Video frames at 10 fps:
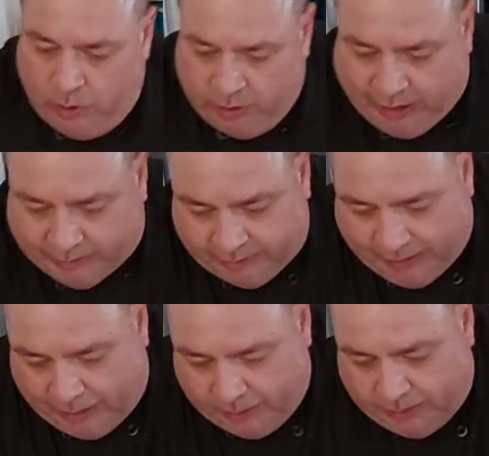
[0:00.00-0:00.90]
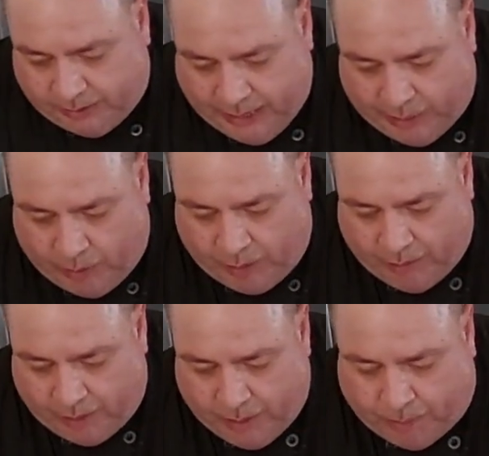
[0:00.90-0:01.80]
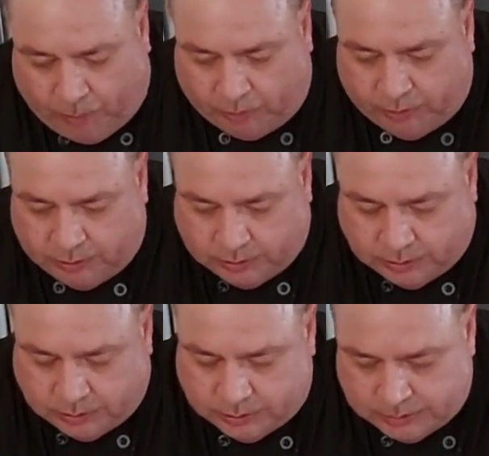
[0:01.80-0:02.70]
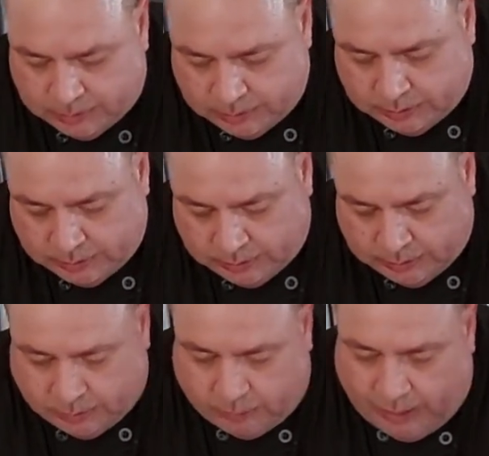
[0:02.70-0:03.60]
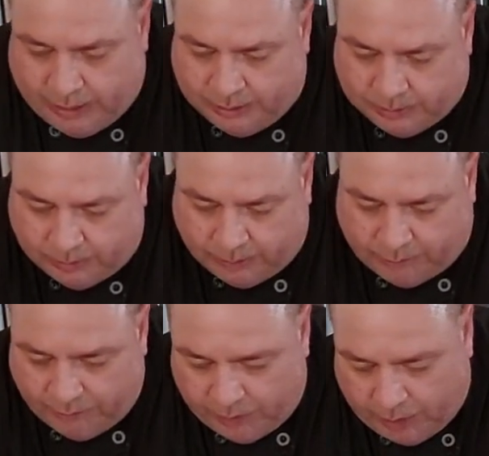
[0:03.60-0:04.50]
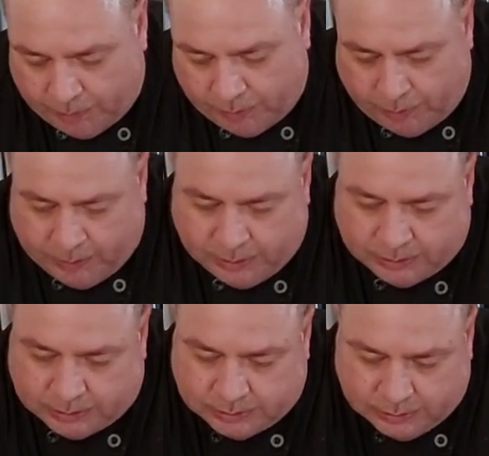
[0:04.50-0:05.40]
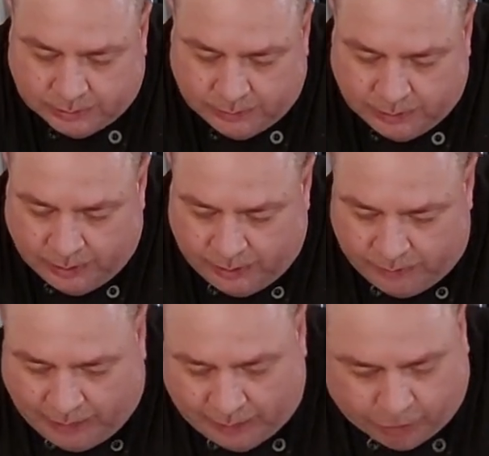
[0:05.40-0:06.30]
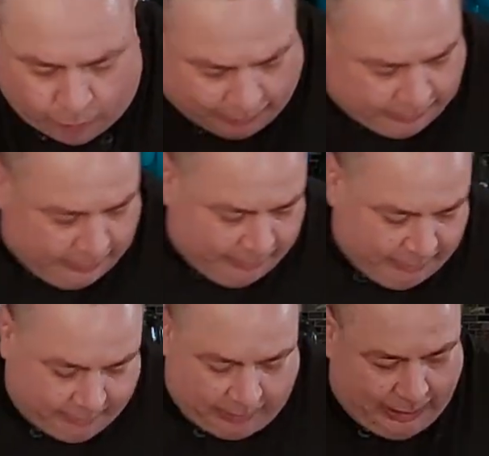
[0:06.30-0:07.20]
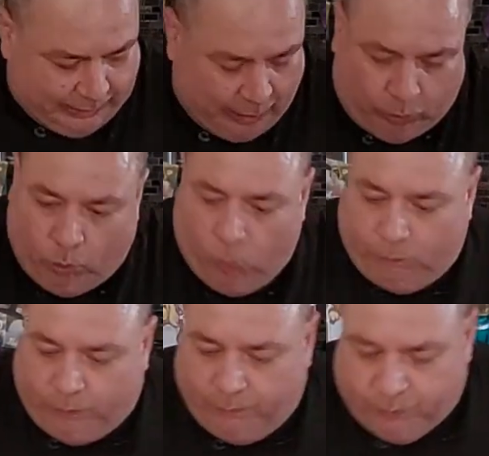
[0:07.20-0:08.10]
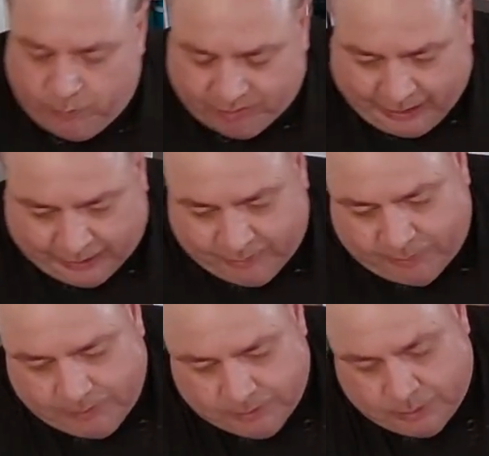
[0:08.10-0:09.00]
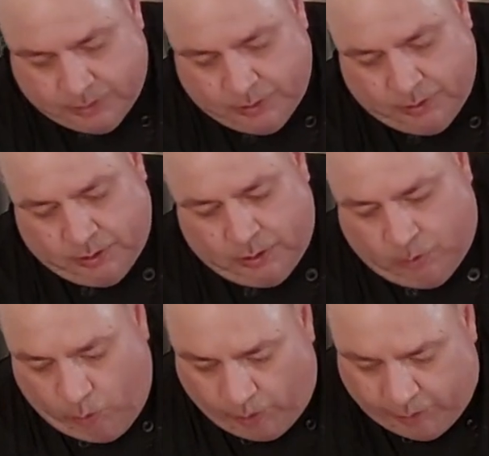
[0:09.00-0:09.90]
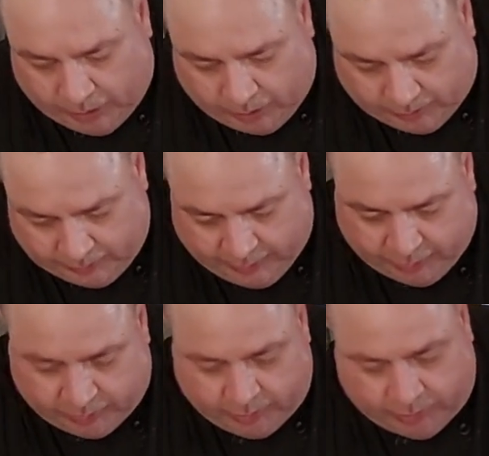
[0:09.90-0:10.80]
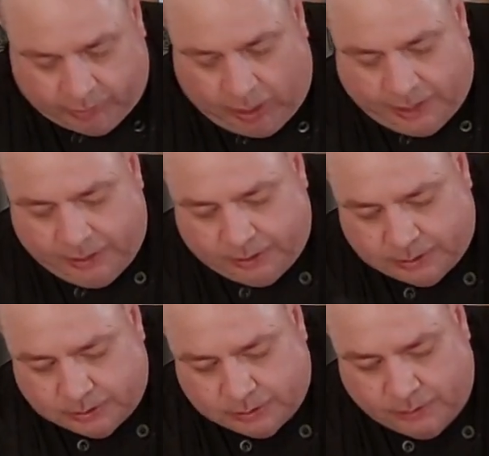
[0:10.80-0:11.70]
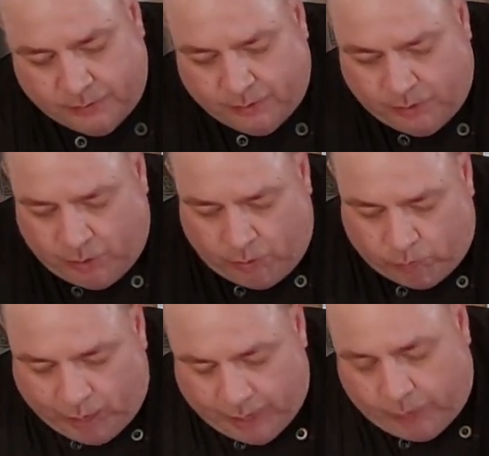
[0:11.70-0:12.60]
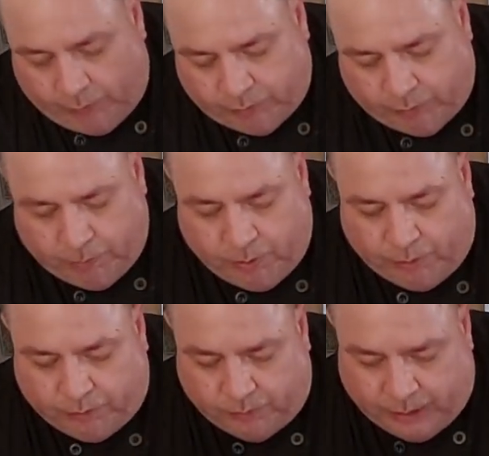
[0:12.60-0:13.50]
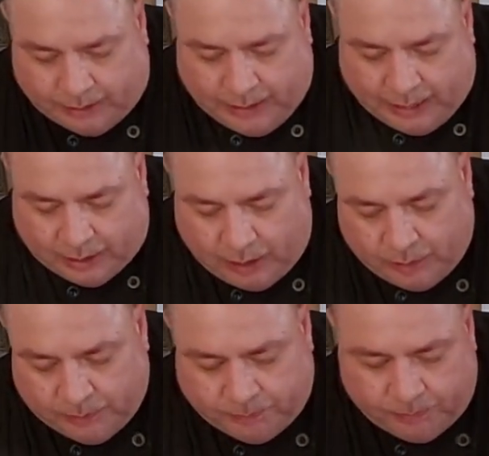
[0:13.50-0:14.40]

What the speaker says: check this out. We're going to take one of our meatballs, right? We're going to fill it up a little bit. Now, the trick to this is to let that cool for a few seconds, or the ricotta is going to slide right off. So beautiful. We got that going.